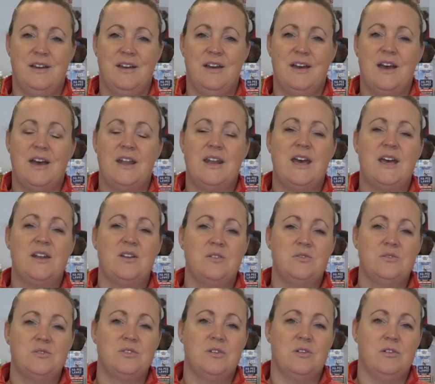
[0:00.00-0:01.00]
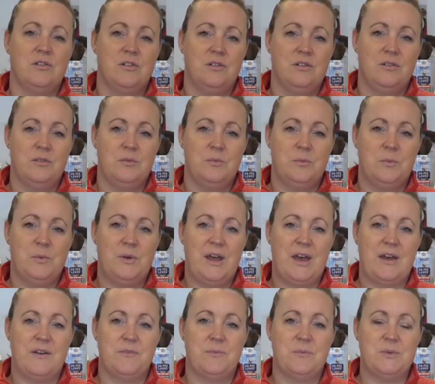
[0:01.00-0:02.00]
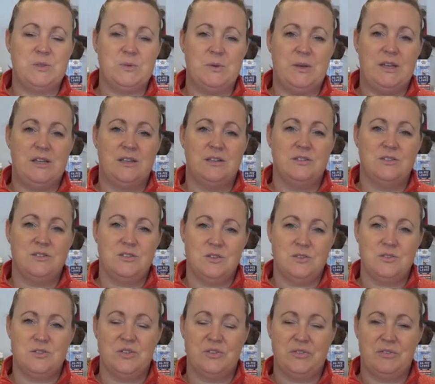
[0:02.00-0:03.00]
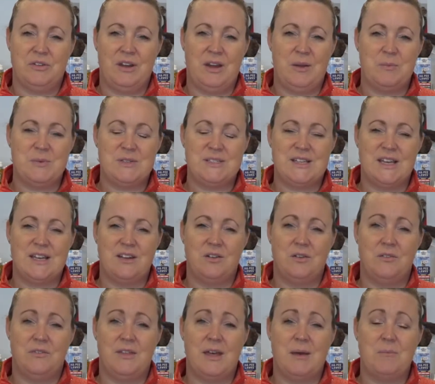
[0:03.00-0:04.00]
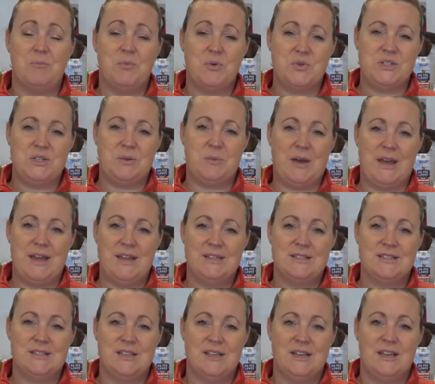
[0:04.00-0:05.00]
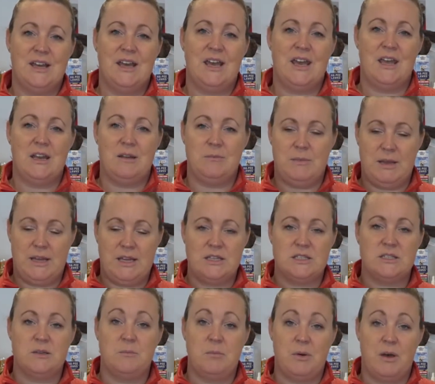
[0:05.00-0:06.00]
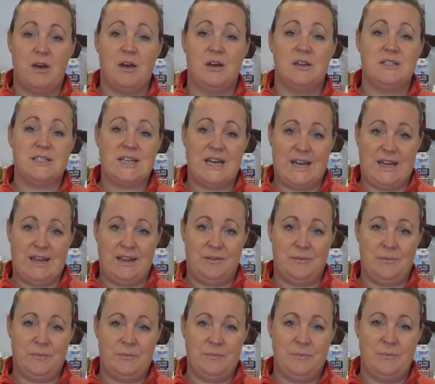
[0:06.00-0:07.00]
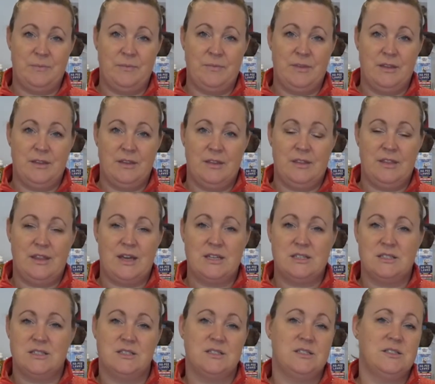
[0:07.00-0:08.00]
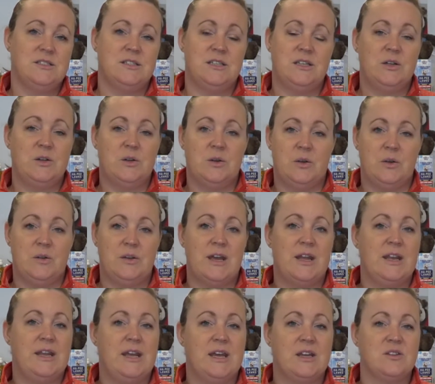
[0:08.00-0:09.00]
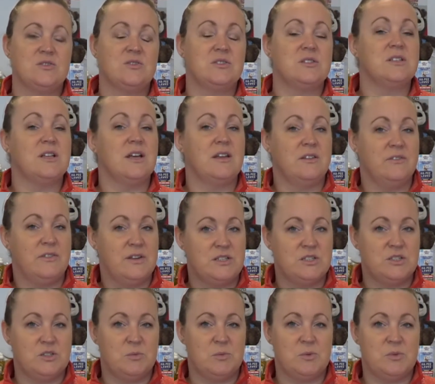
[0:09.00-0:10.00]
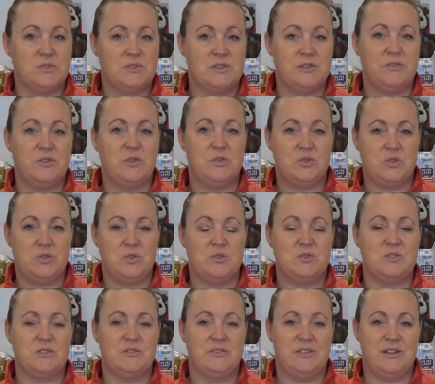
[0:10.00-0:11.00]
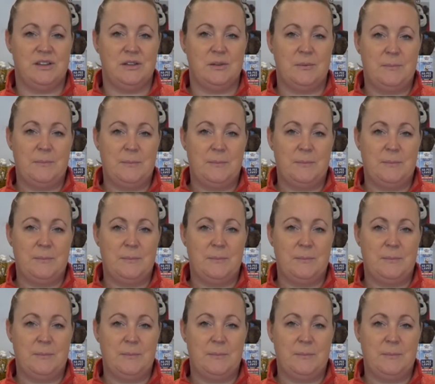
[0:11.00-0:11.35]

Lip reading: An adult dog would have between 2 to 3% of their body weight in meat per day. That doesn't include any extras like the vegetables if you choose to feed them.